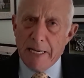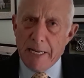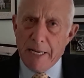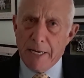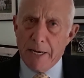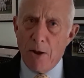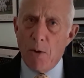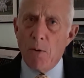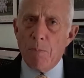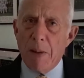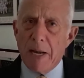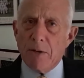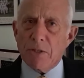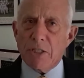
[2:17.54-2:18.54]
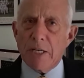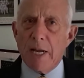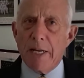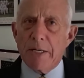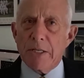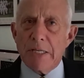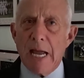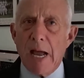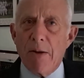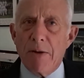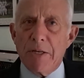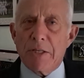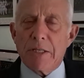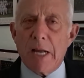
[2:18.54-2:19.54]
you know, medical science now
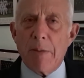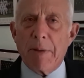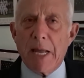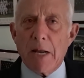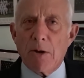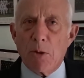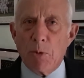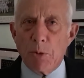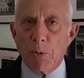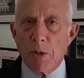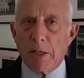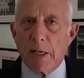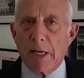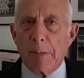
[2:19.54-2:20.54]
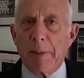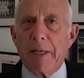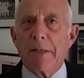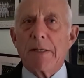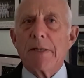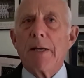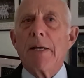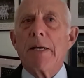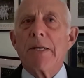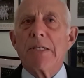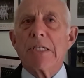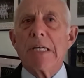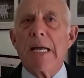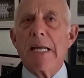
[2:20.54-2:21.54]
is coming out of the woodwork a little bit,
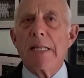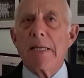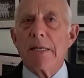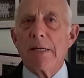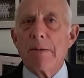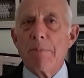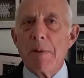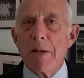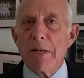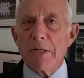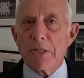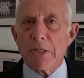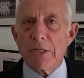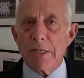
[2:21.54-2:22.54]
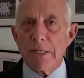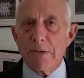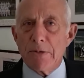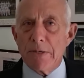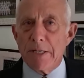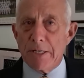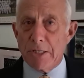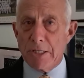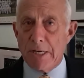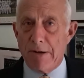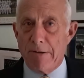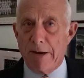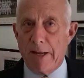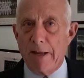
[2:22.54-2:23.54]
saying that masks are not
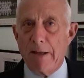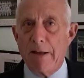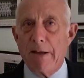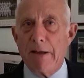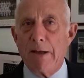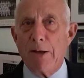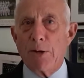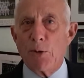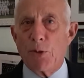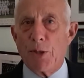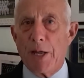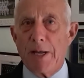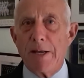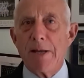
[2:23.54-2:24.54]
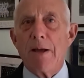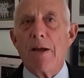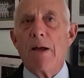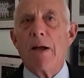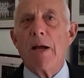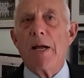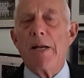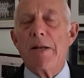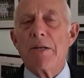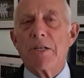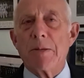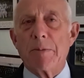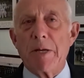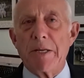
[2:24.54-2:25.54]
necessarily a good thing, and in
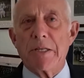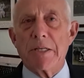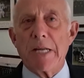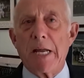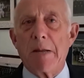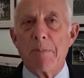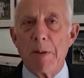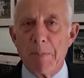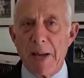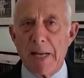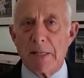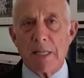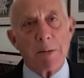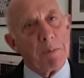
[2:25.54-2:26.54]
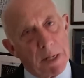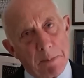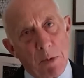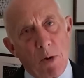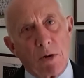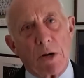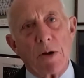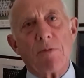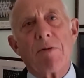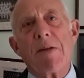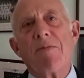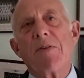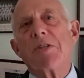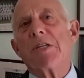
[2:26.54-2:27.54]
some cases they can be a bad thing, but I'm not going to
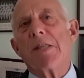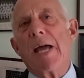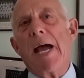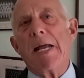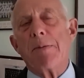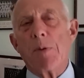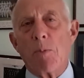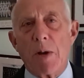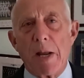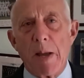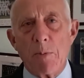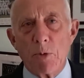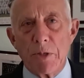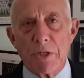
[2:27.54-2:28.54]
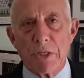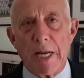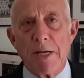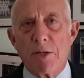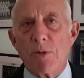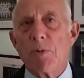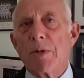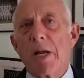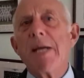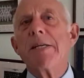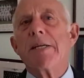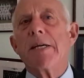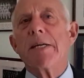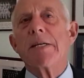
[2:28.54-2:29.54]
revisit that. But what I would say, do what I
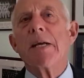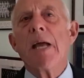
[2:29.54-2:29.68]
did